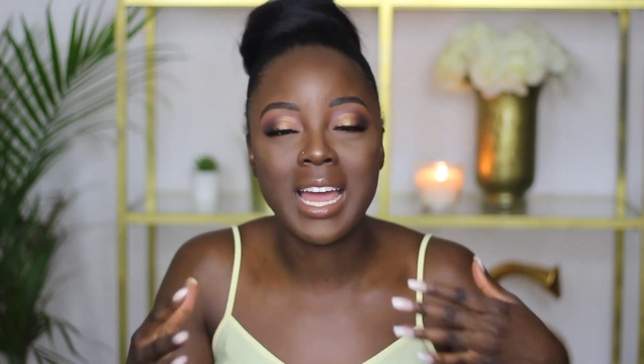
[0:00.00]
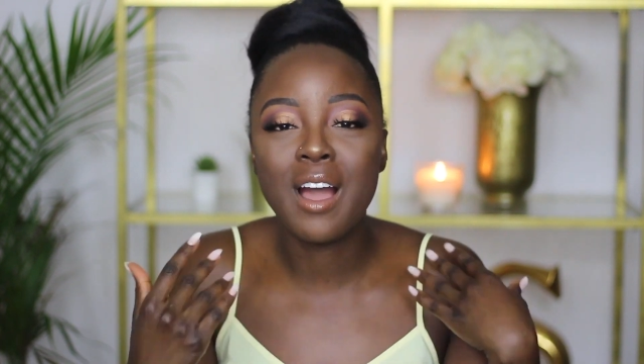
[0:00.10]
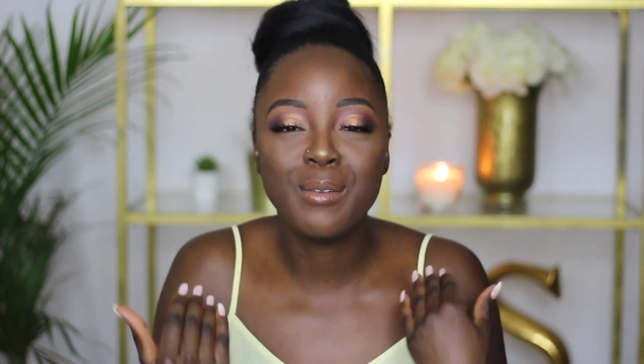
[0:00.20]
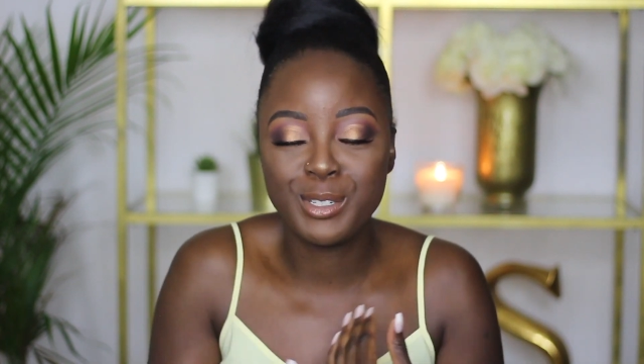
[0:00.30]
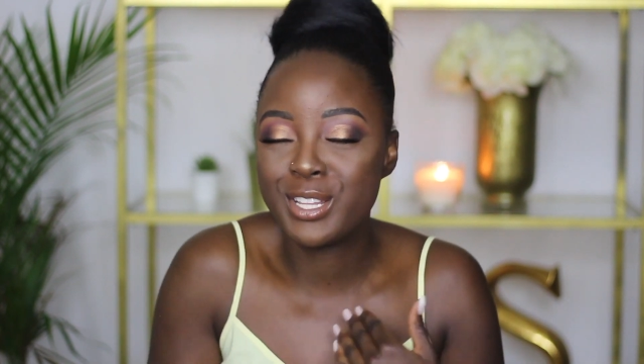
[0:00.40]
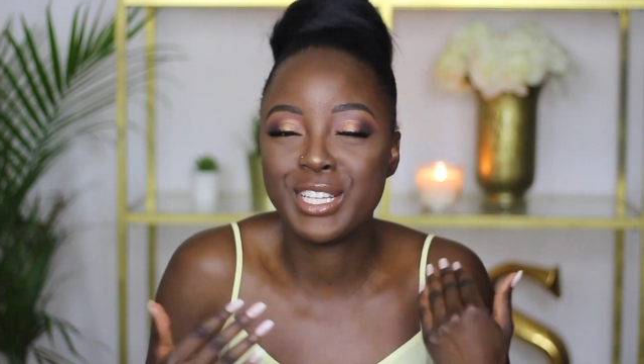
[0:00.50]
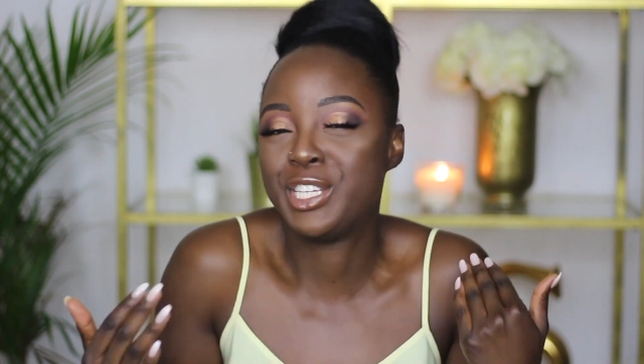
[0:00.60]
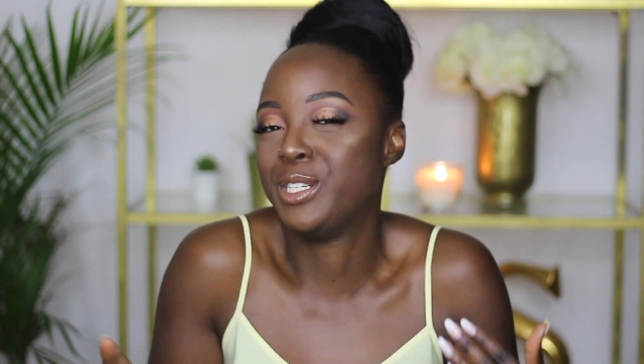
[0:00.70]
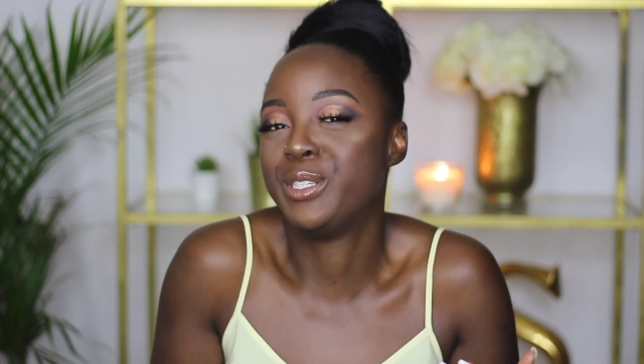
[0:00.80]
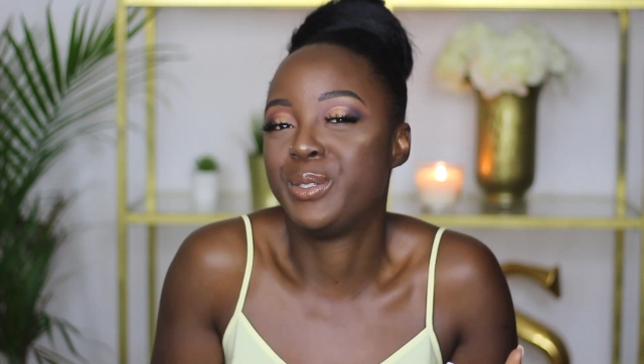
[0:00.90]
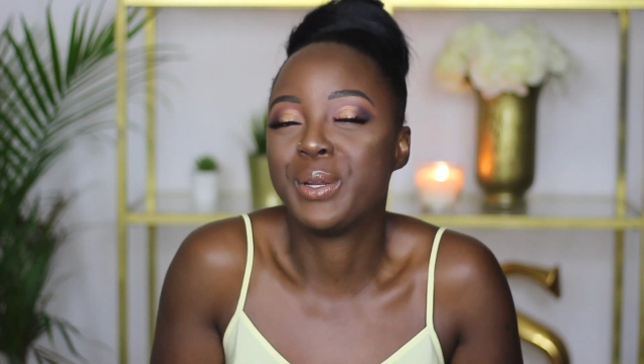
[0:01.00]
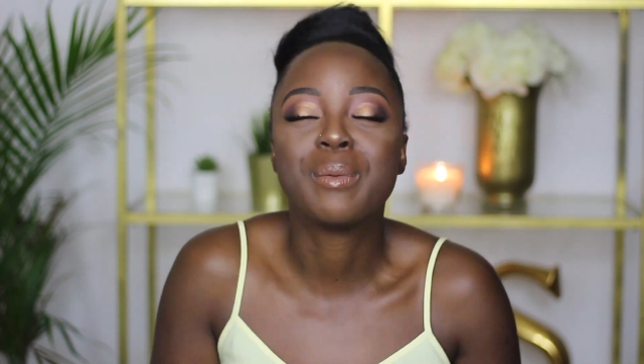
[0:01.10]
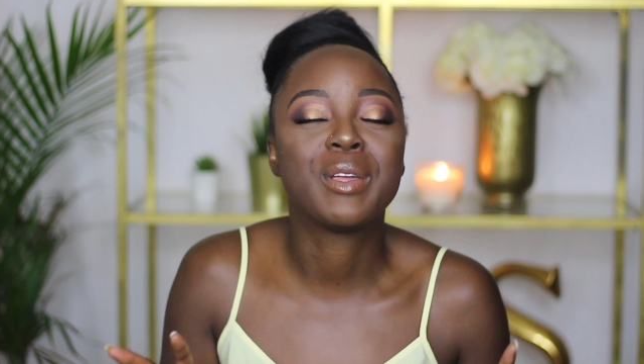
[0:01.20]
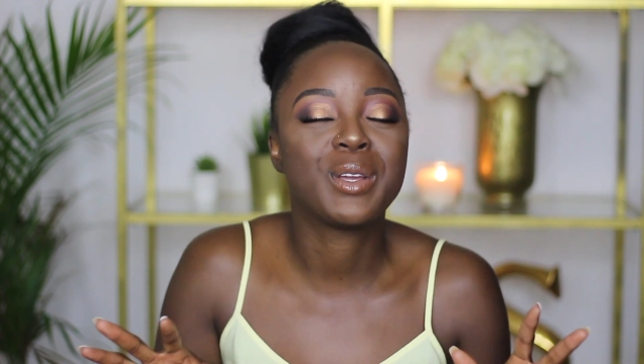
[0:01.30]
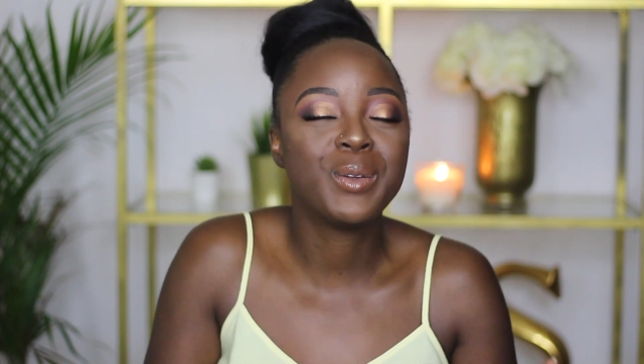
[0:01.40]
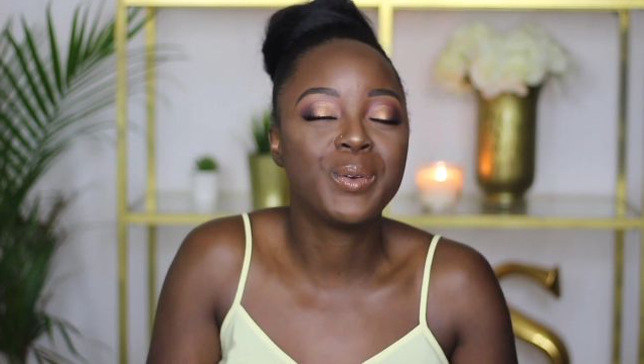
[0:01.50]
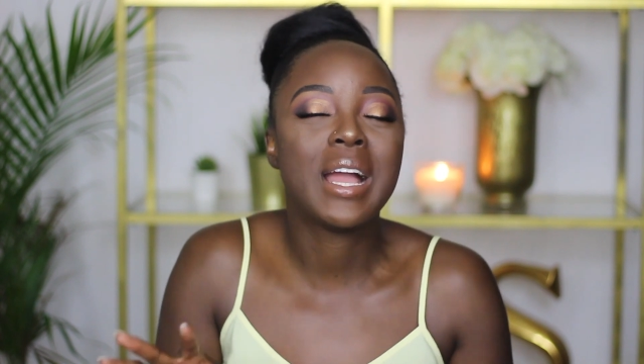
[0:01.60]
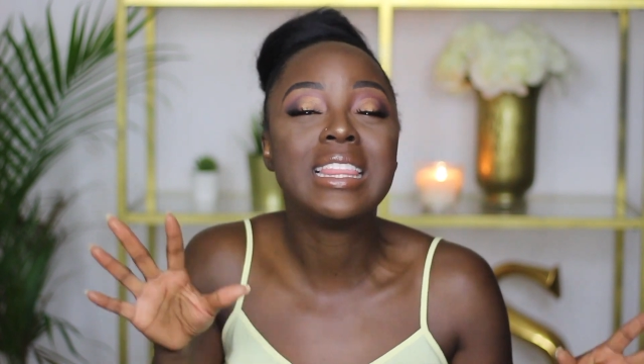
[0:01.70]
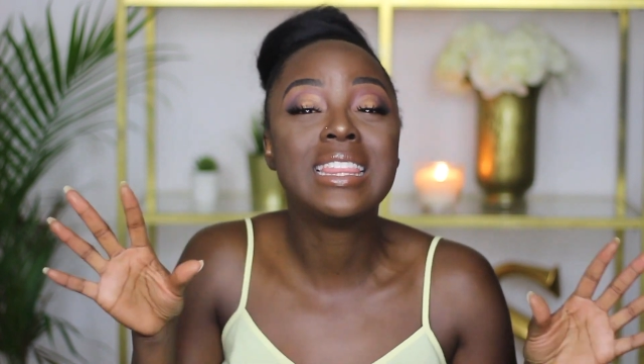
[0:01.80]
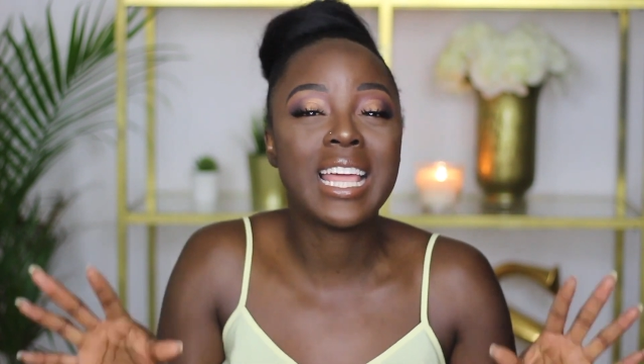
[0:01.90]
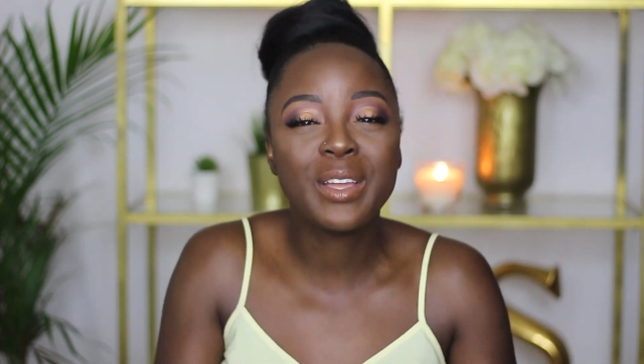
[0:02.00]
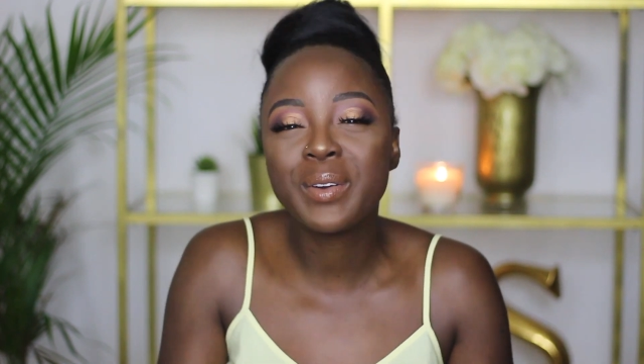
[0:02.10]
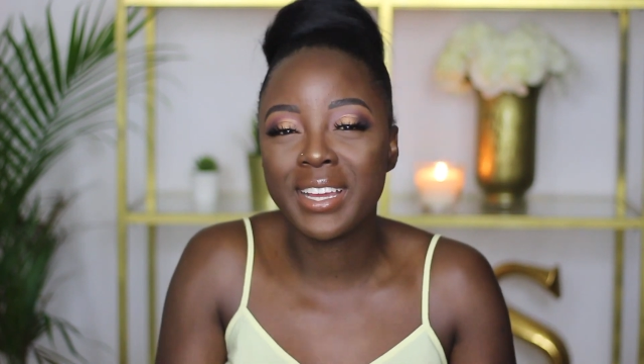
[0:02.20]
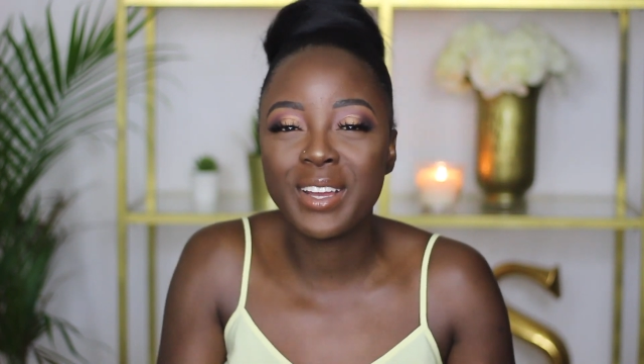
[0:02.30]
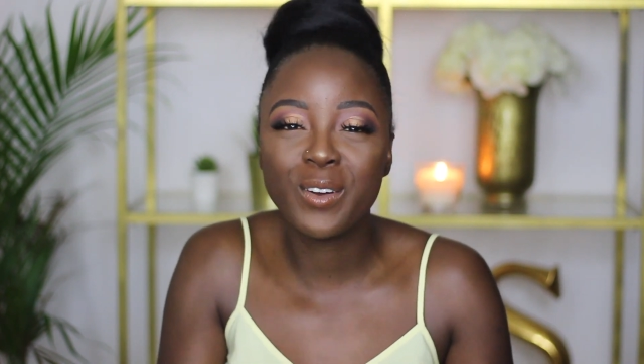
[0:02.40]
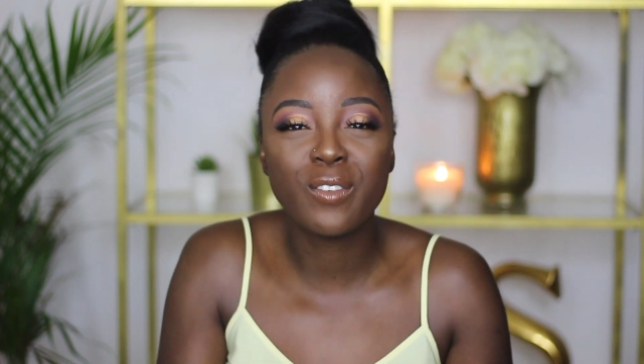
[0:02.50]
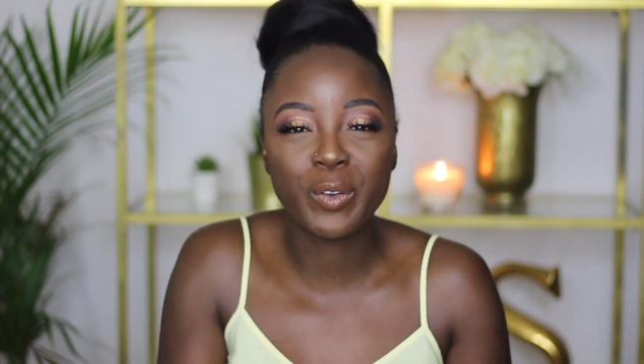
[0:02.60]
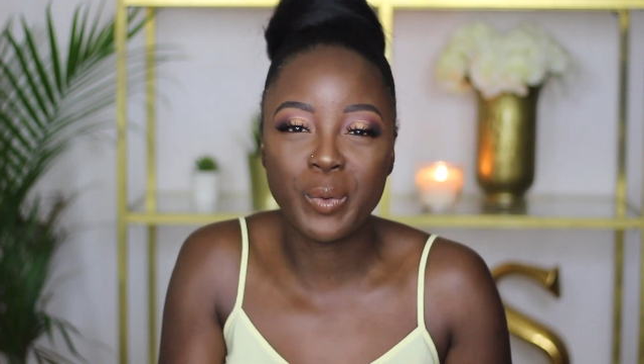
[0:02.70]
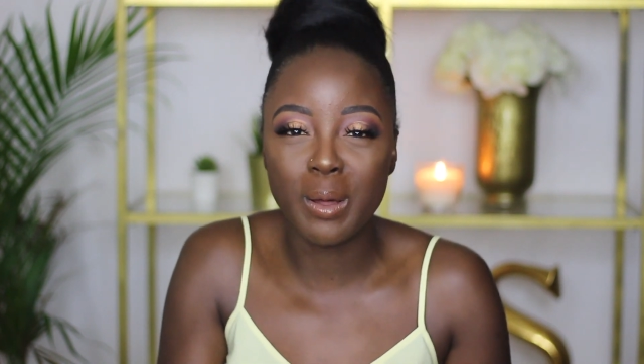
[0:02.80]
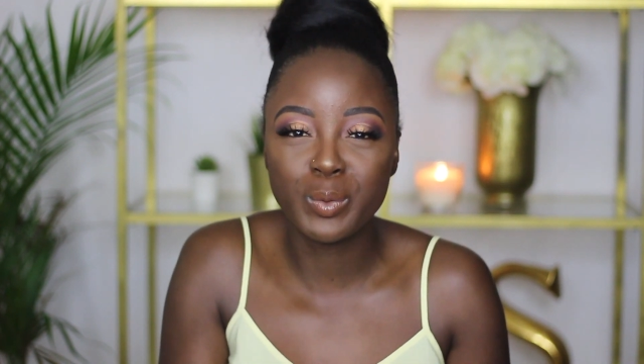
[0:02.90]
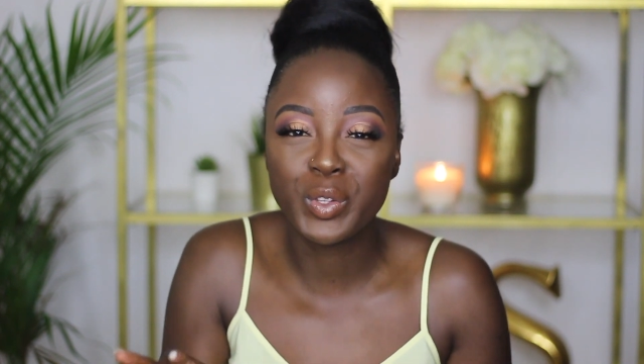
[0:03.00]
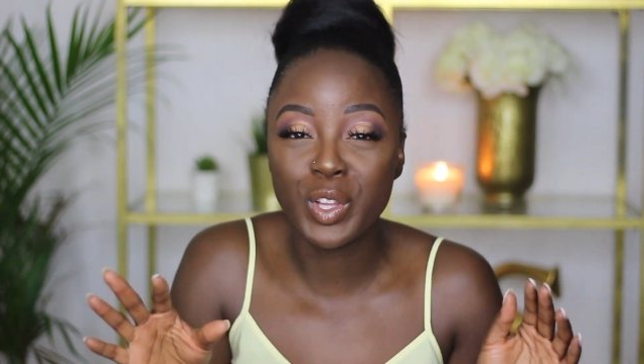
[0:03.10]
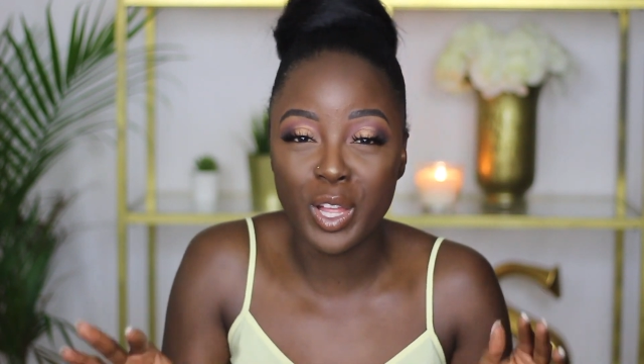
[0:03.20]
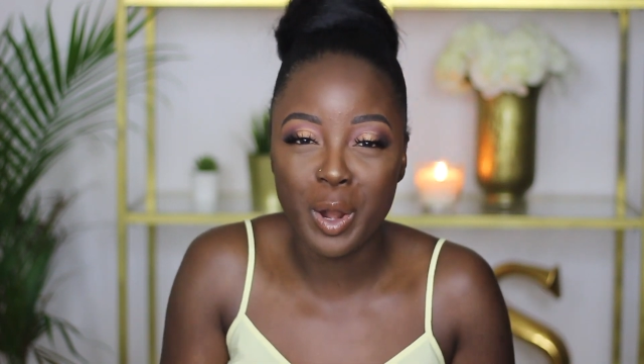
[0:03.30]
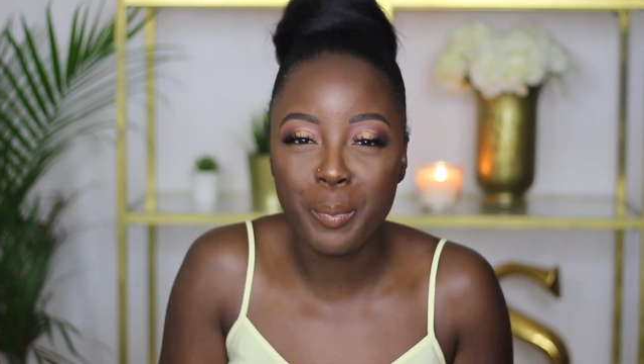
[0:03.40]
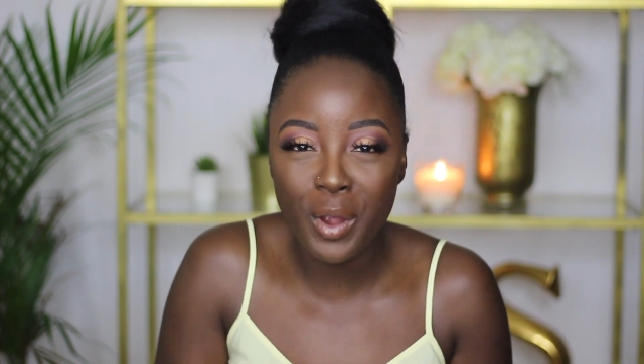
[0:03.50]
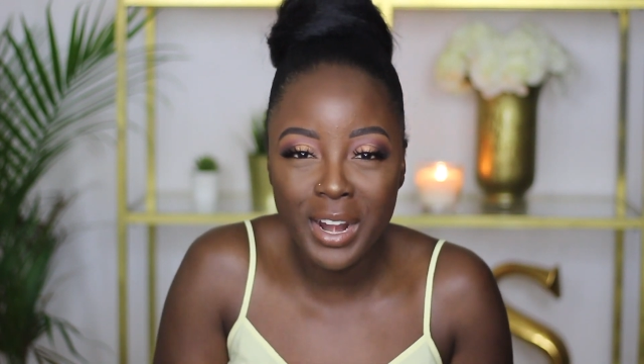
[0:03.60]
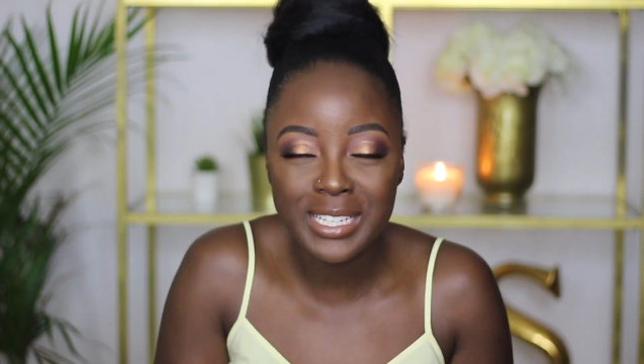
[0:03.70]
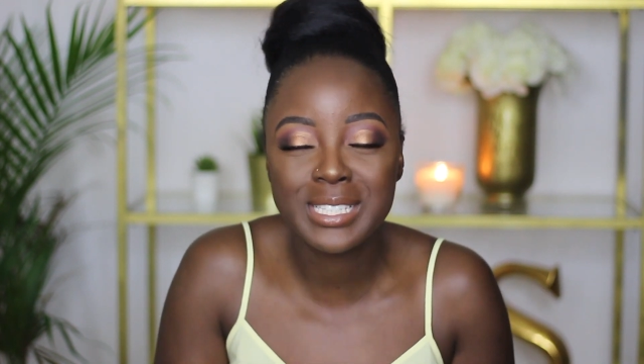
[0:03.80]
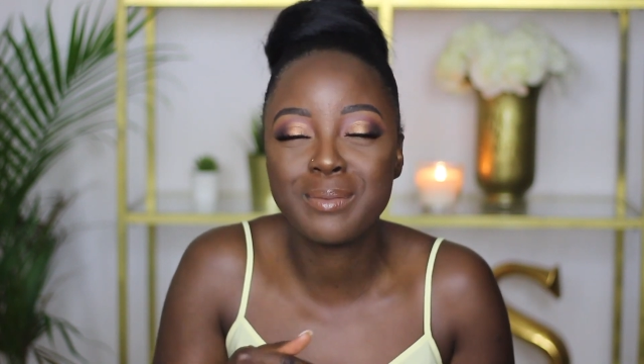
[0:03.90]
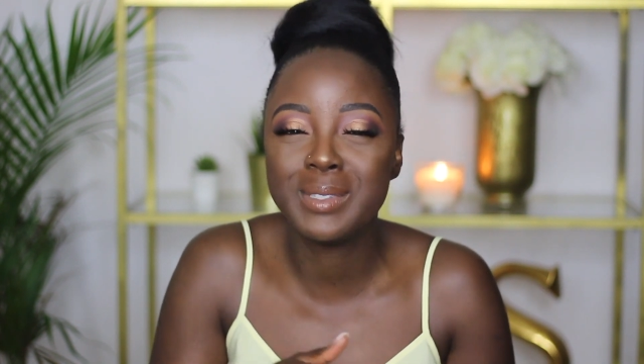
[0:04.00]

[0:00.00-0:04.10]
Now I'm just like used to it. I'm like, ooh, I like when I get overwhelmed with a lot of products.